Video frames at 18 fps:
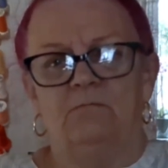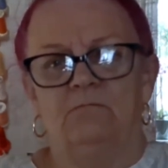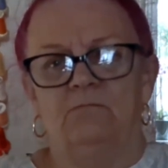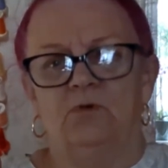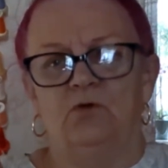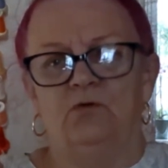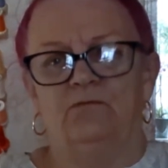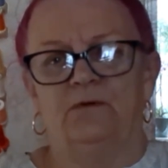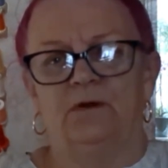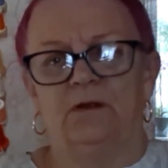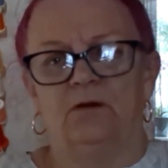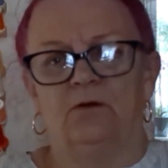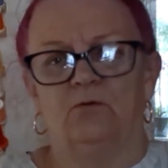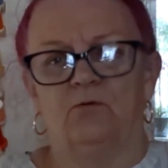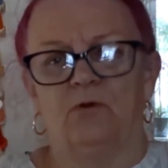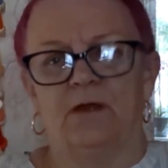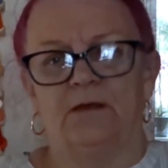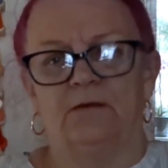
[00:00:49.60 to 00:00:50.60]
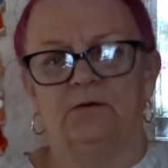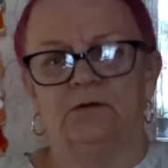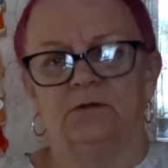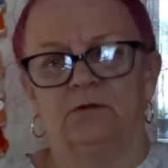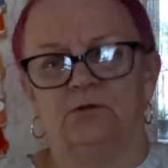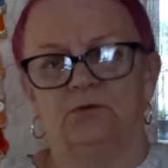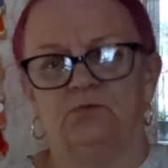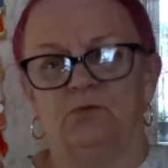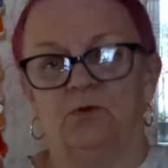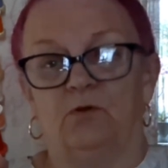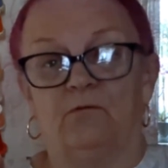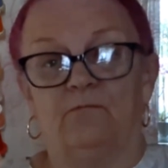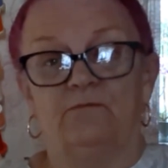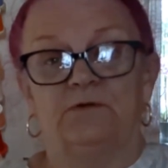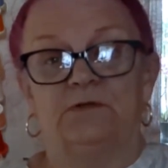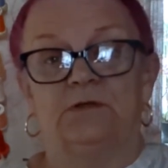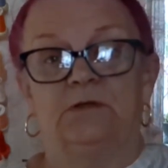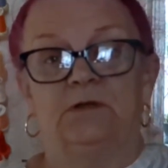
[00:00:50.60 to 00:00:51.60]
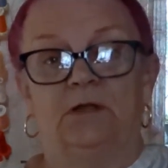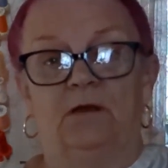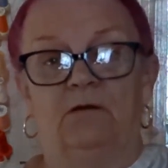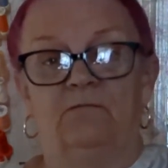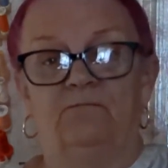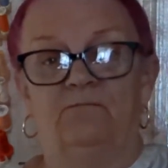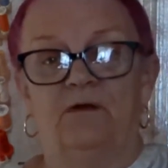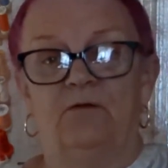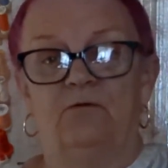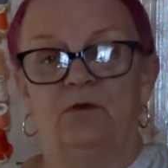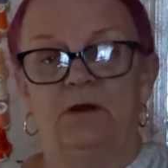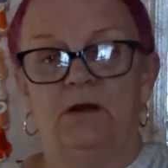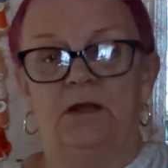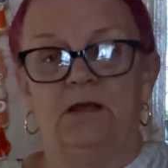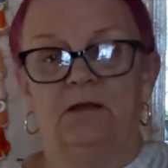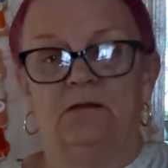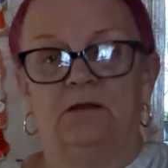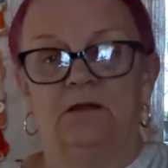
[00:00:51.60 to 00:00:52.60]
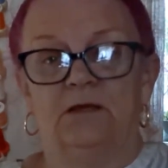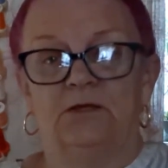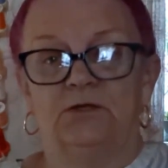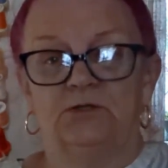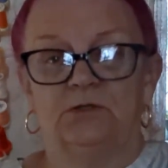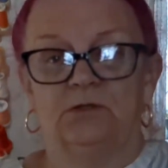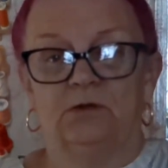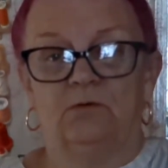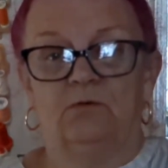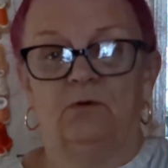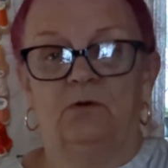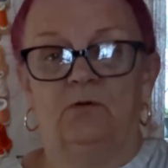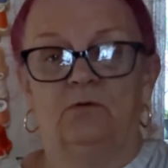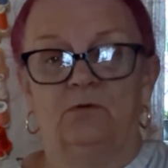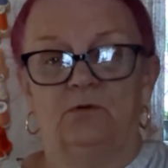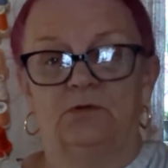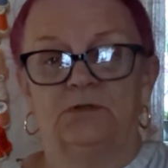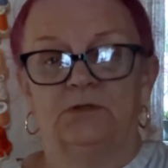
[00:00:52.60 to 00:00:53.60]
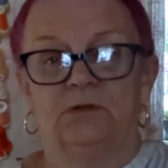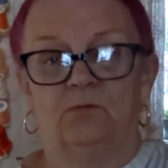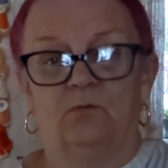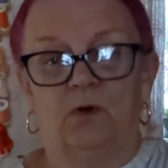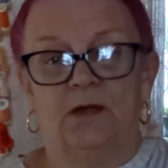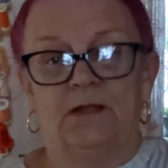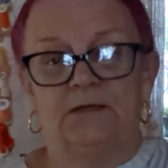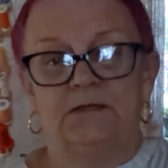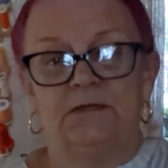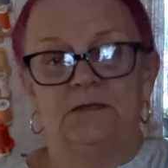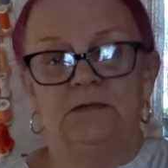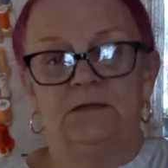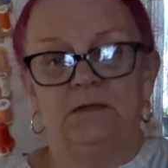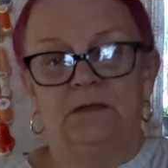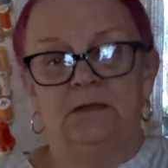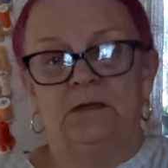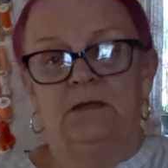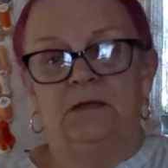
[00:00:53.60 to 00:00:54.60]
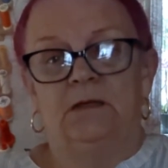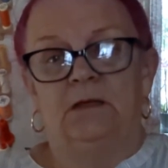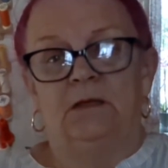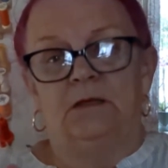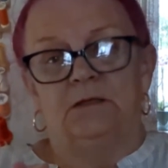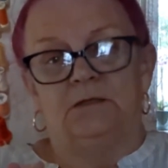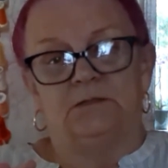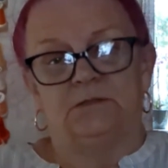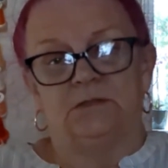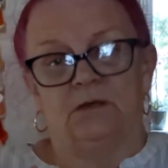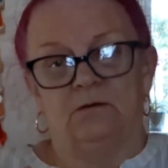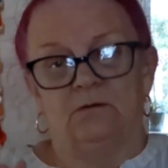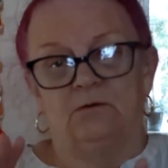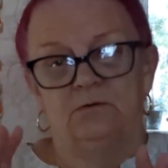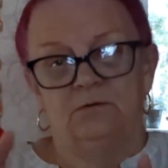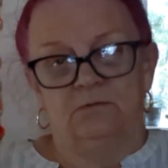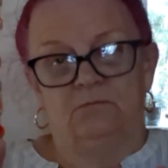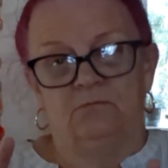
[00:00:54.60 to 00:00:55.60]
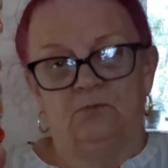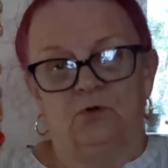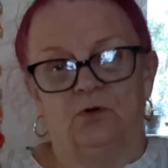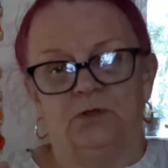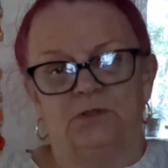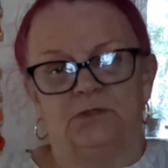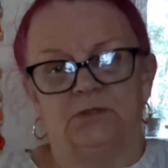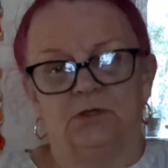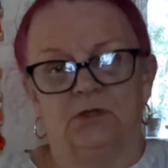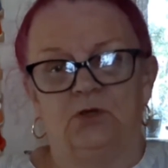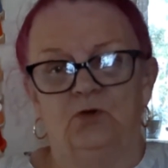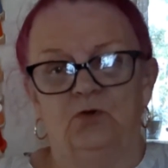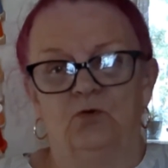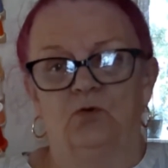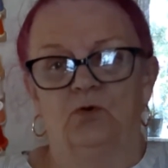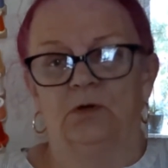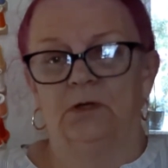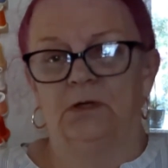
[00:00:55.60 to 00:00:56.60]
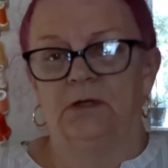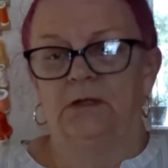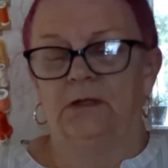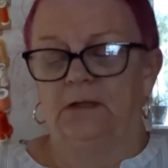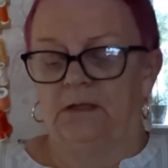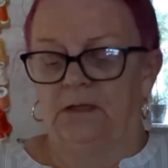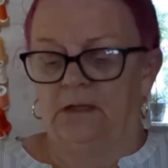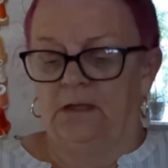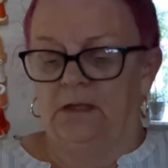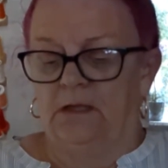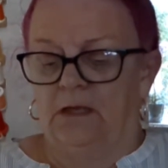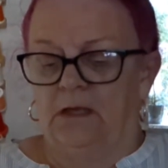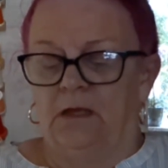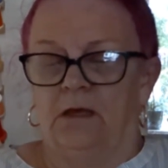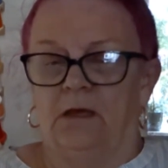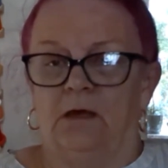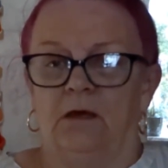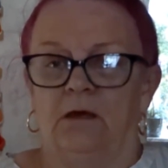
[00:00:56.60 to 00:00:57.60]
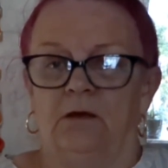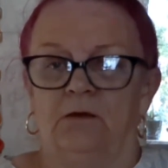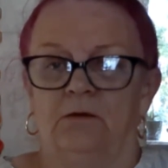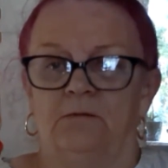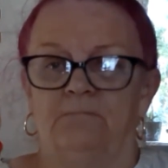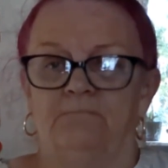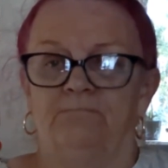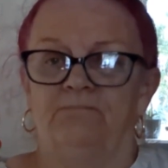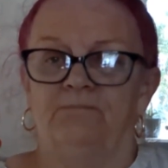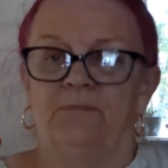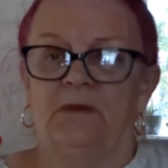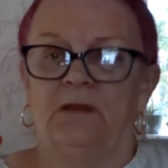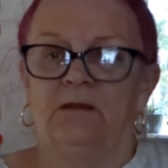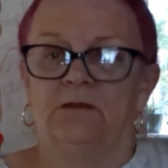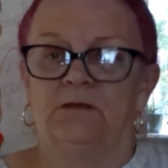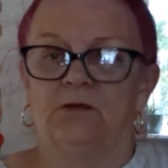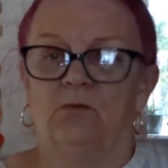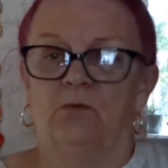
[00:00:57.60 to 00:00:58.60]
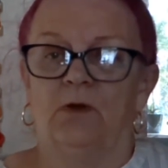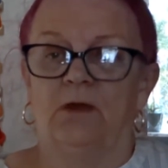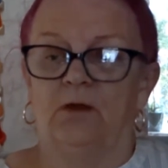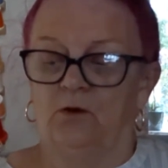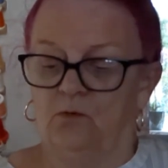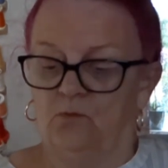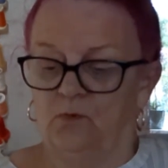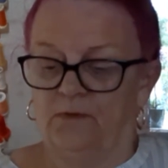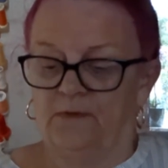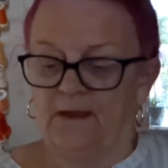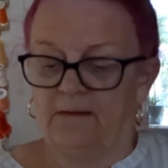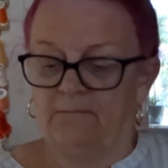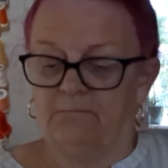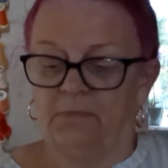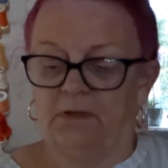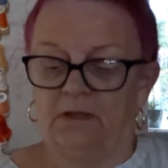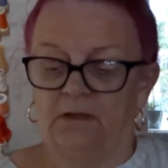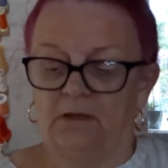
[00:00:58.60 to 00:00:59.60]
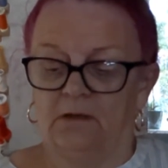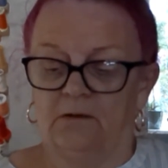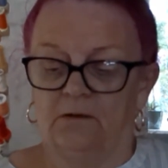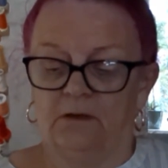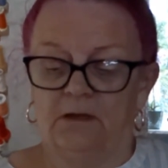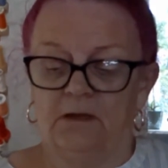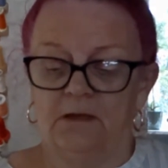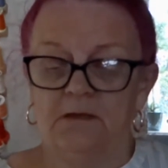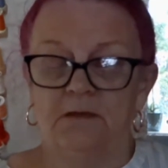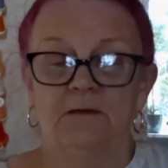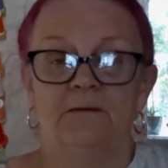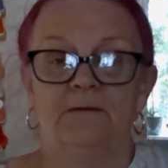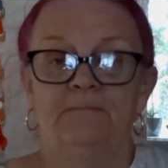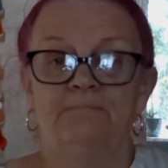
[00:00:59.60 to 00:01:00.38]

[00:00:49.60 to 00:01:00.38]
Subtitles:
moving it around, because we're obviously going to go very near the edge of the quilt onto the wadding, so I want it secure. So we'll get on with that bit, okay?